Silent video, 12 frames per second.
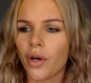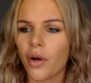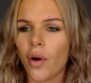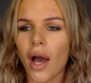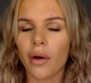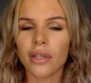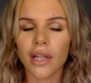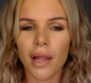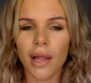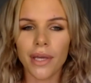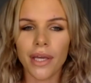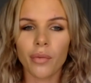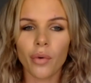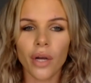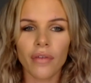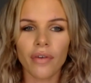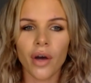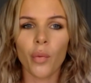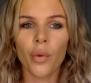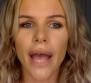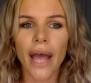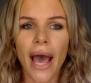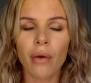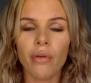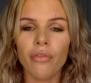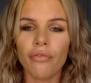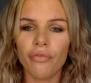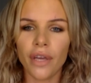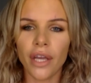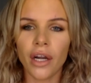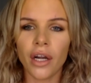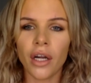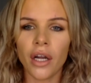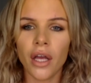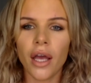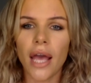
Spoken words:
go out clubbing, whatever, without fear.